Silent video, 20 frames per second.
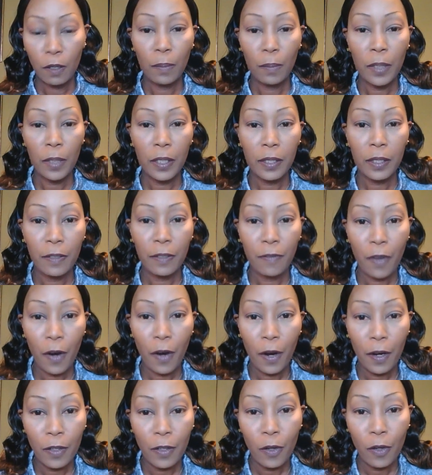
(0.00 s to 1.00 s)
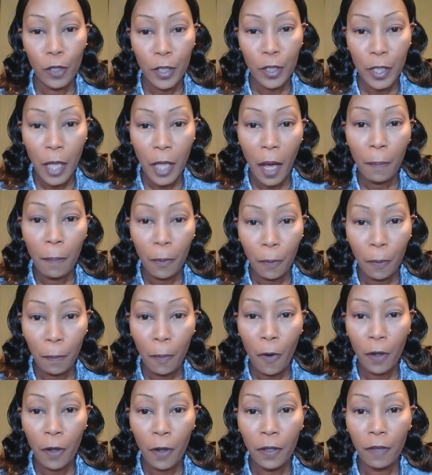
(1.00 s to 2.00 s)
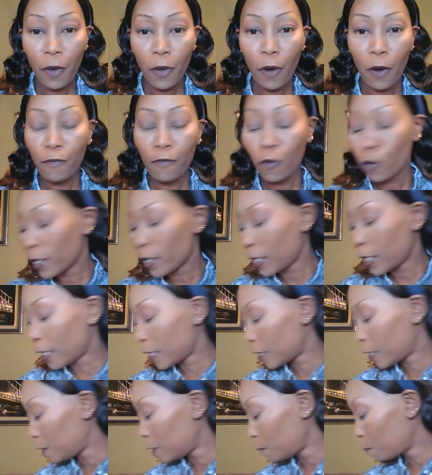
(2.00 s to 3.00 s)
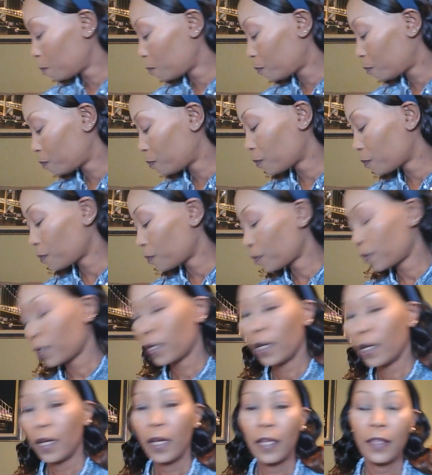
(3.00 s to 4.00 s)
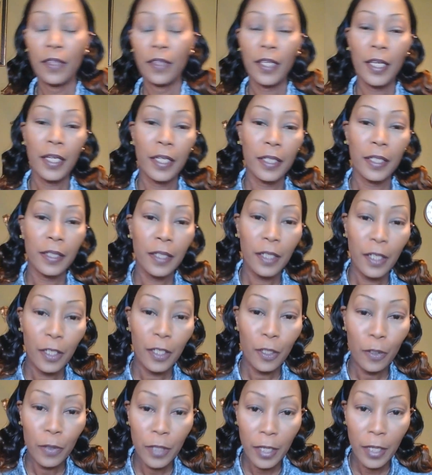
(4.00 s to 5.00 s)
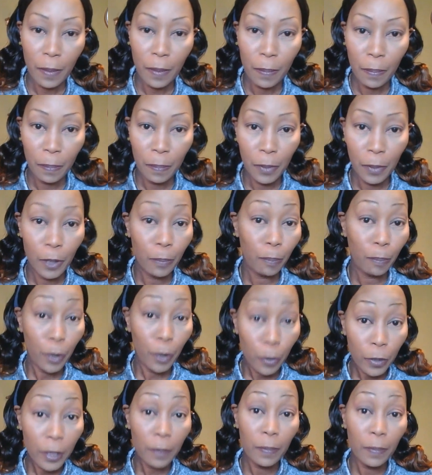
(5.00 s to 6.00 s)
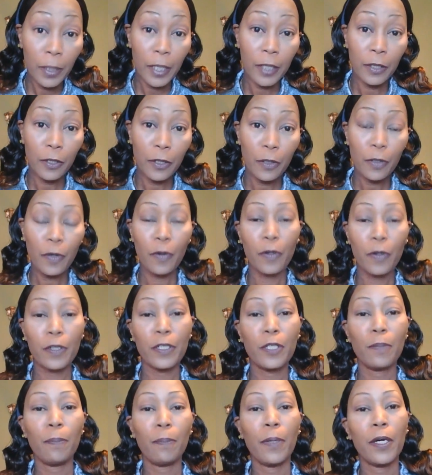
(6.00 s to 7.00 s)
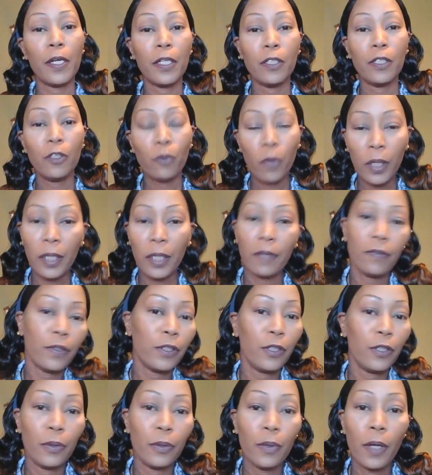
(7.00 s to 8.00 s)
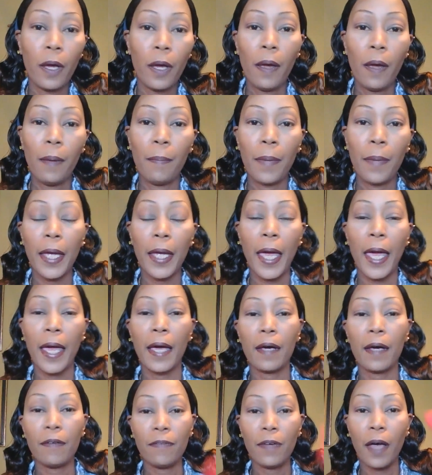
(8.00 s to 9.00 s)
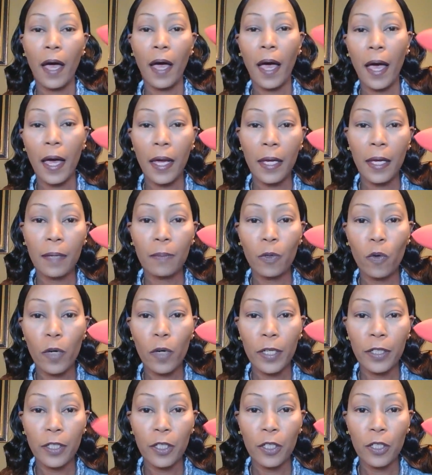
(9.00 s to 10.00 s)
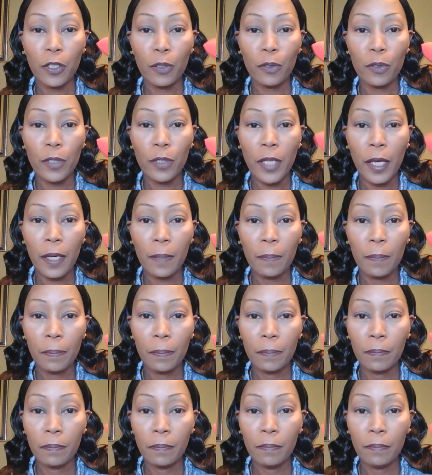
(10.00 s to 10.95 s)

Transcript: the middle of our or topper part of our forehead. Then, using a beauty blender or a sponge, whatever you may have, I am going to use a